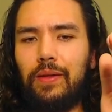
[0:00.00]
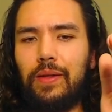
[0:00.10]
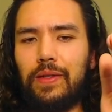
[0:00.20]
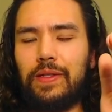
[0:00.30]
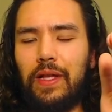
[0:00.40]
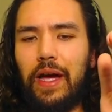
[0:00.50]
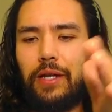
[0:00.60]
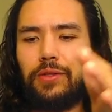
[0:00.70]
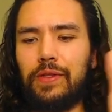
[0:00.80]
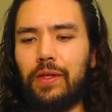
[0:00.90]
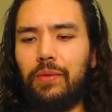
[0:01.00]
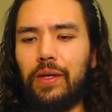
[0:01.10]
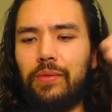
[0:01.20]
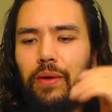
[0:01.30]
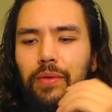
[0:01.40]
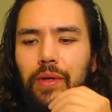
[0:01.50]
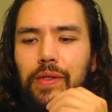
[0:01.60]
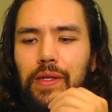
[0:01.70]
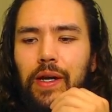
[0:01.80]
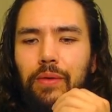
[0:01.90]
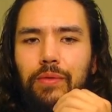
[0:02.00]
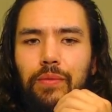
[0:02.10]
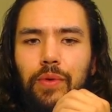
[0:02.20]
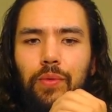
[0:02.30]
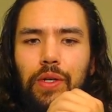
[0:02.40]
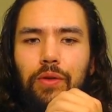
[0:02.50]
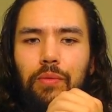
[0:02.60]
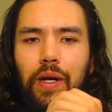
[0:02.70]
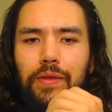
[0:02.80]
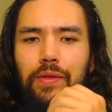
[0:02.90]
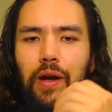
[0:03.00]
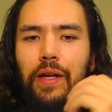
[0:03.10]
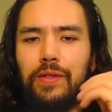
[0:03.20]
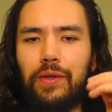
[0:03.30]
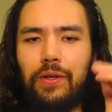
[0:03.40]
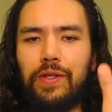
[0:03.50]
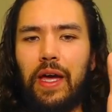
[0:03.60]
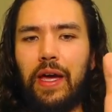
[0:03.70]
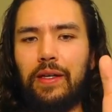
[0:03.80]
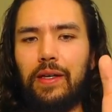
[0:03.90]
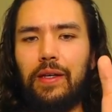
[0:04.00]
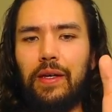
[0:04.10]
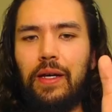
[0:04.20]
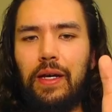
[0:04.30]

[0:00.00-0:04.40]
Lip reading: Slash, because otherwise, why would I attack the weaker monster? Alright, so here's Anki.